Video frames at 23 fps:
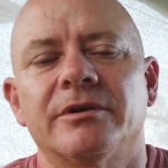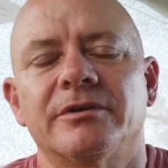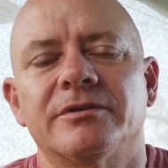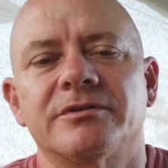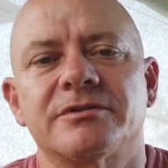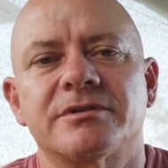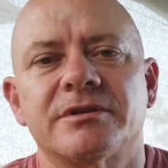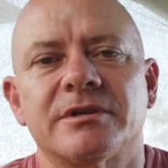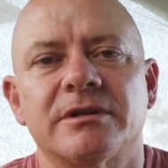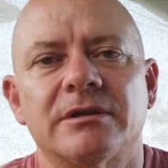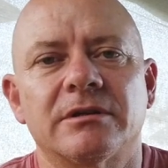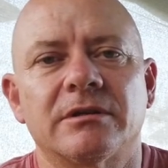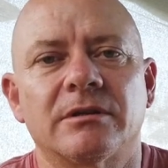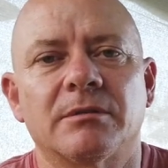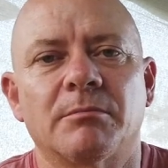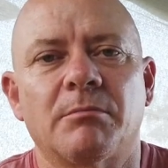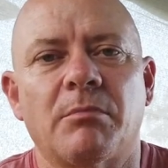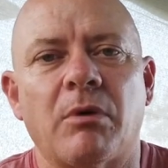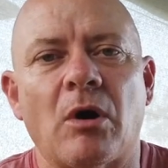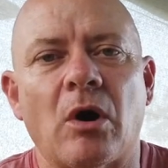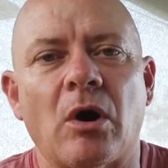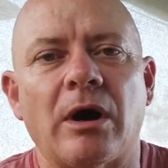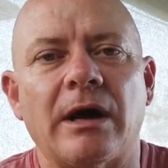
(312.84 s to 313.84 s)
you can see a
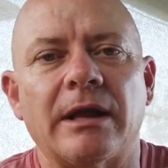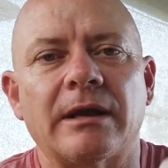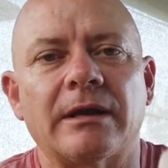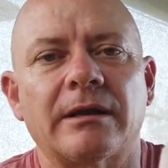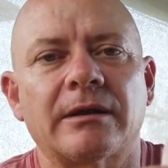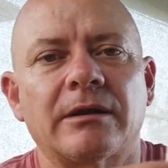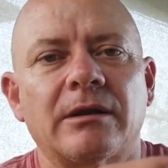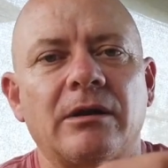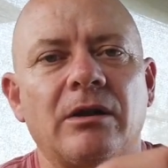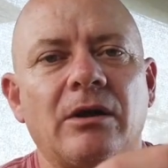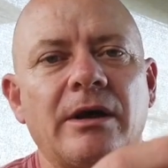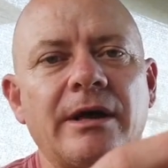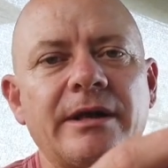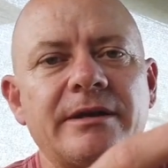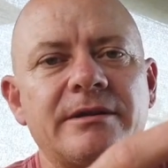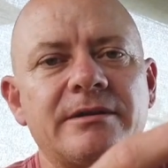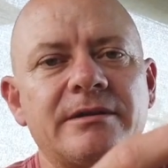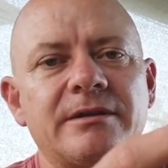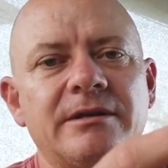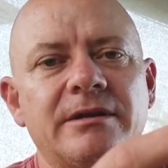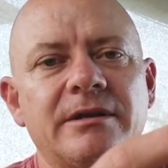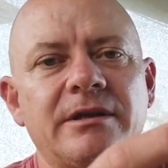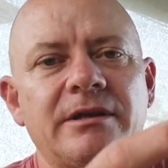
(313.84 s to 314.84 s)
little pilot
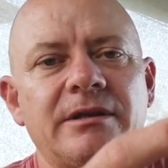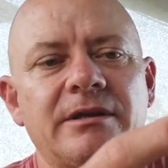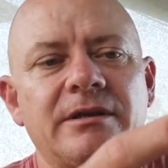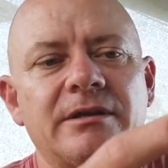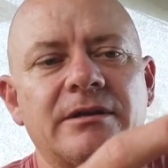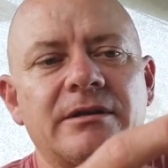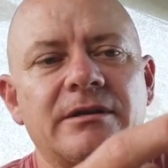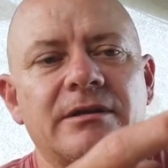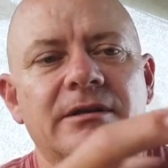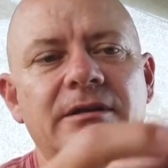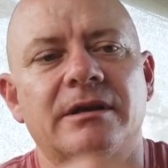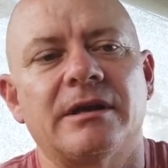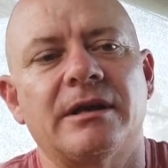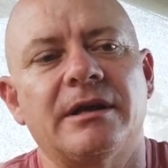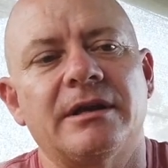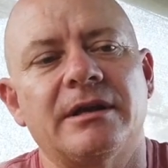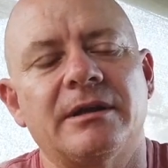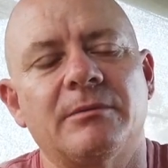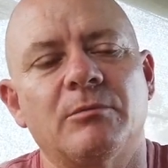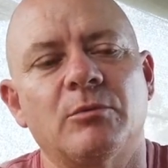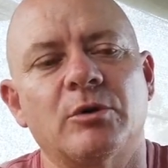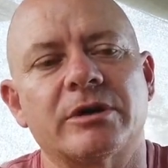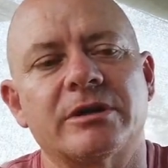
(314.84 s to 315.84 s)
light in here,
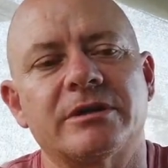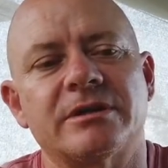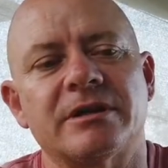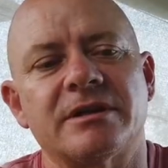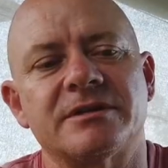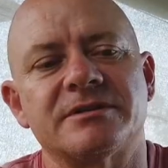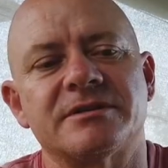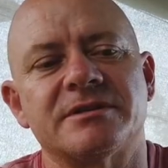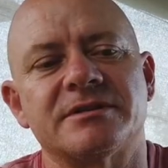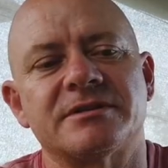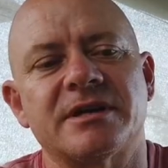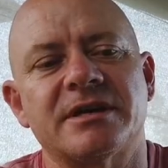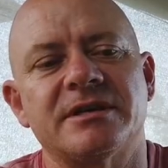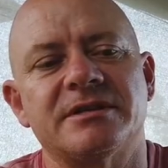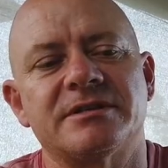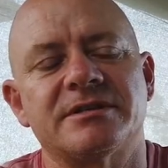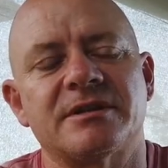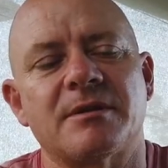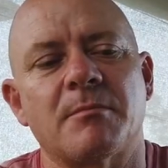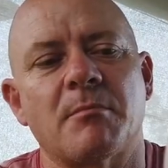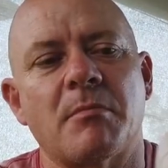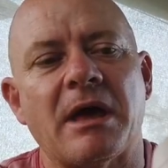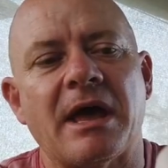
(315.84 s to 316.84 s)
and then what it does is
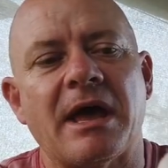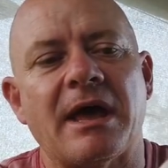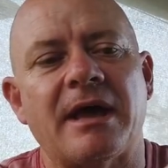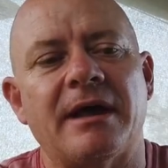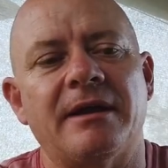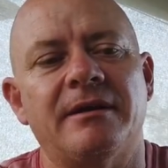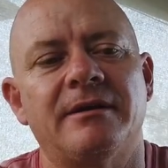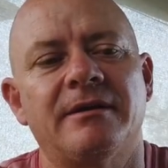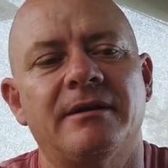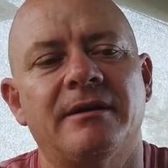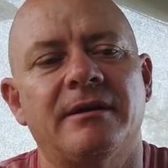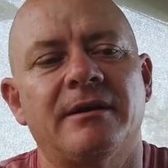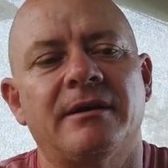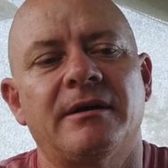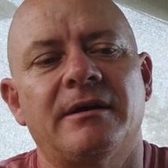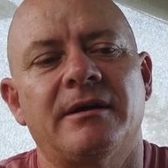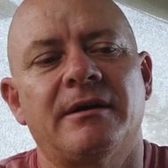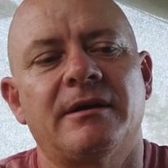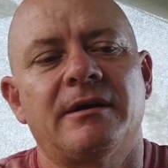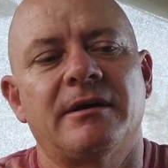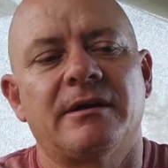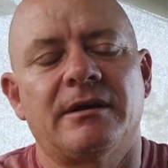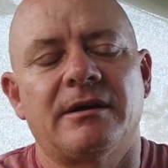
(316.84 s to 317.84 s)
heats the pad,
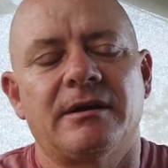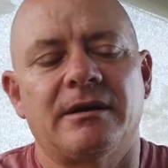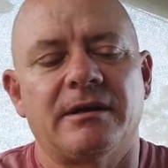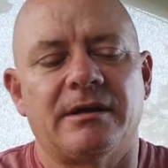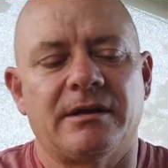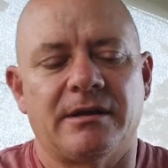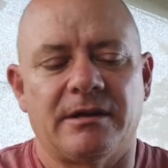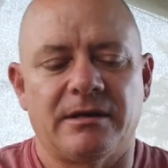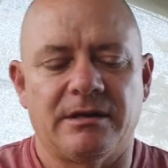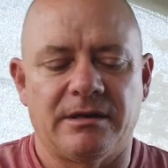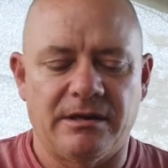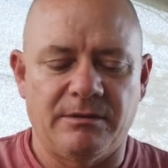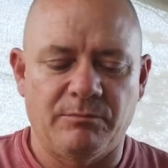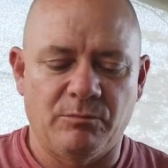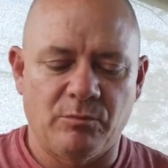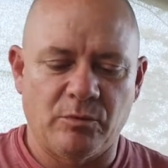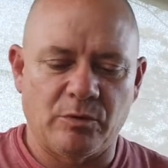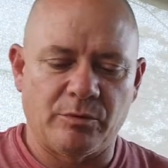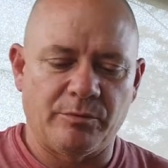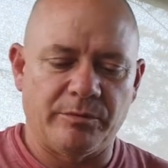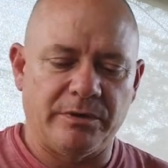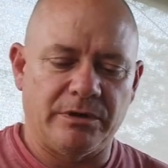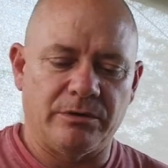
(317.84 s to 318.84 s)
and
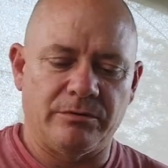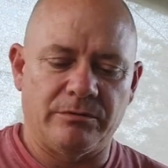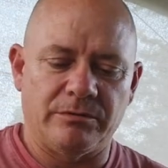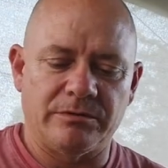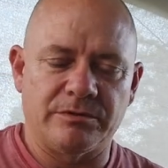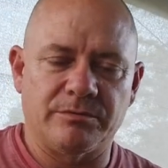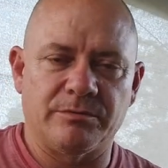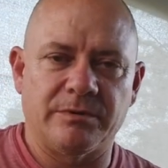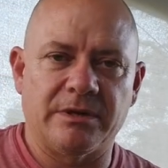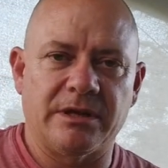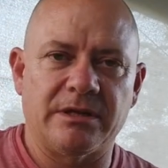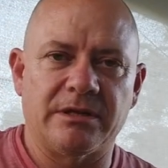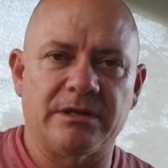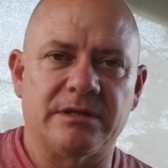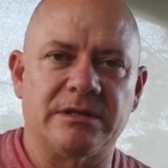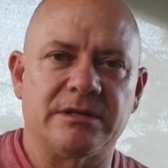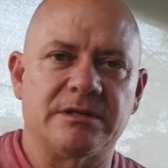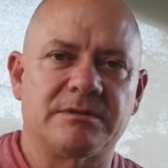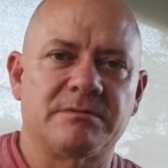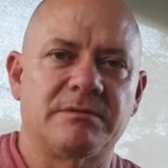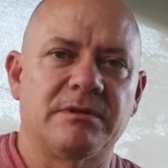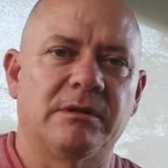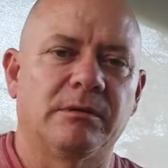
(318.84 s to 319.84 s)
then what we do is we get
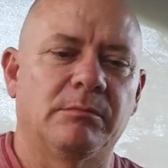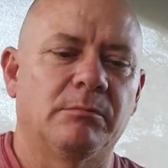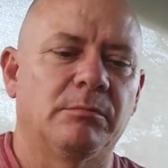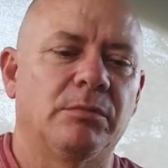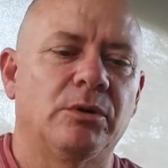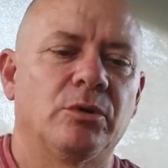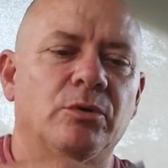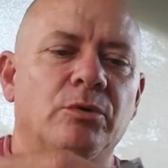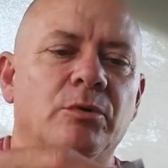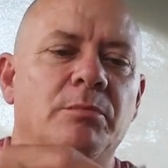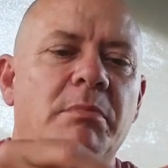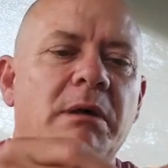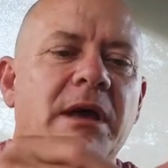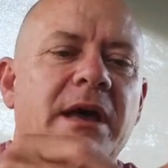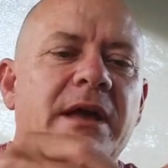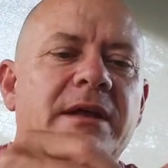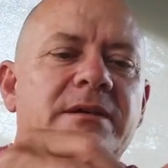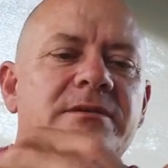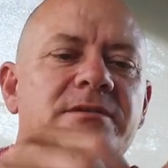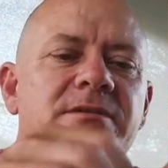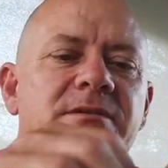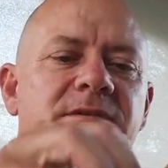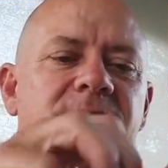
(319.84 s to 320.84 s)
these little blue
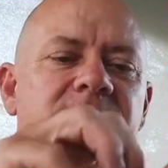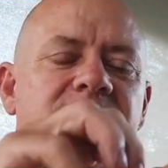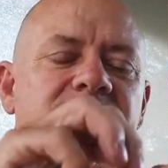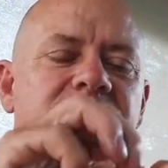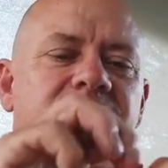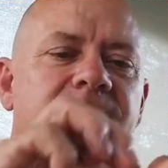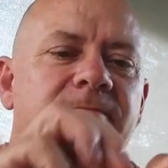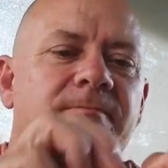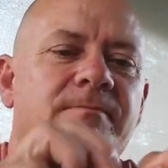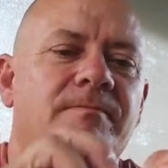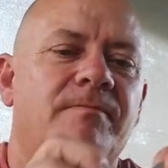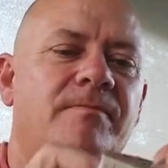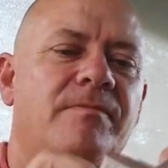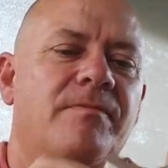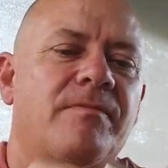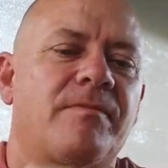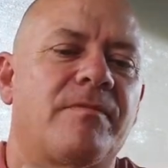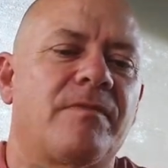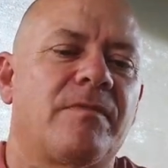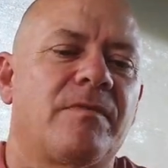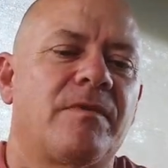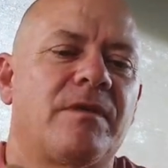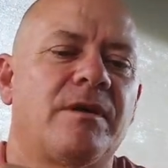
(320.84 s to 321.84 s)
pads
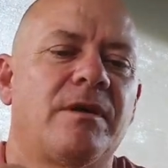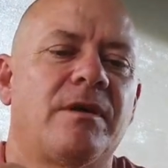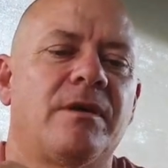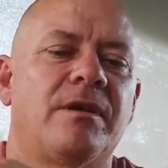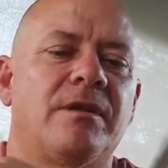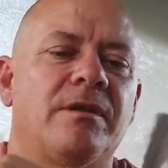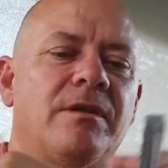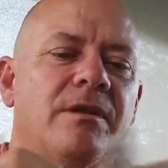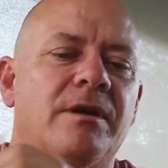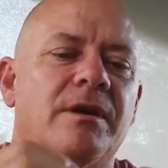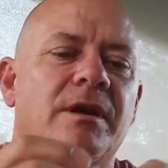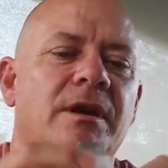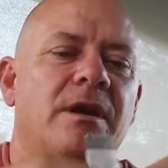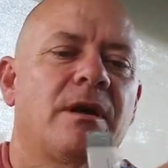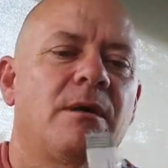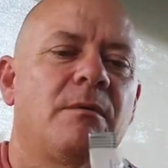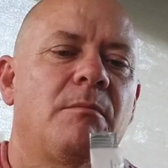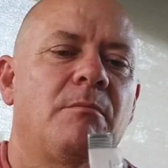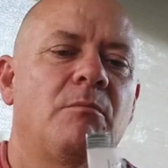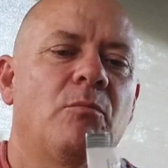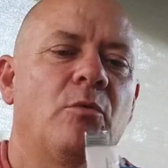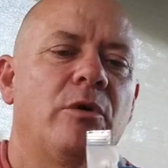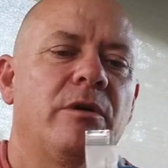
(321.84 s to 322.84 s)
that
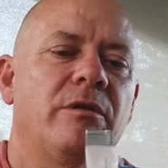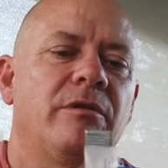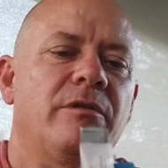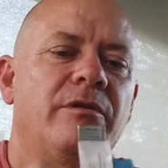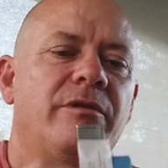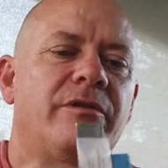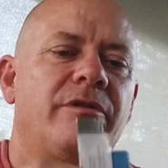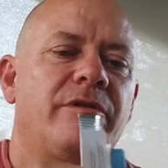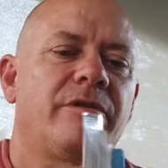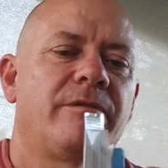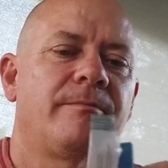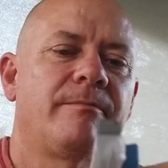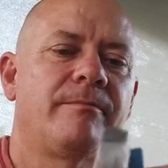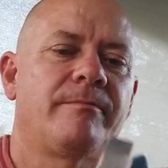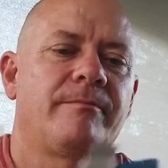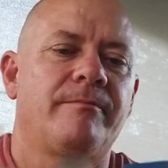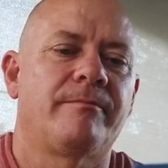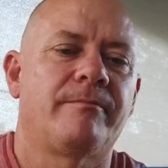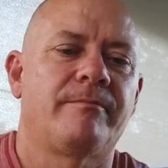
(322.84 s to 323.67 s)
come with